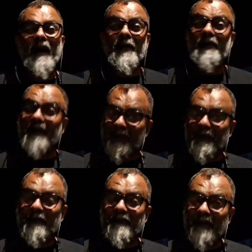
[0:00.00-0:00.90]
It's
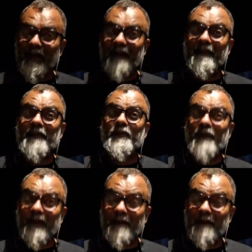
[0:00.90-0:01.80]
how you take care of your
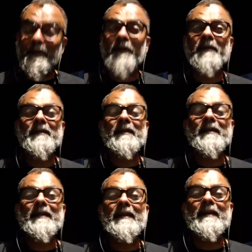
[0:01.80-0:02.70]
health that's very
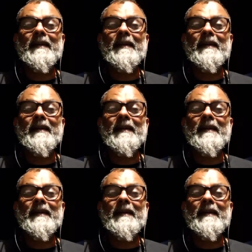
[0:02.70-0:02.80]
important.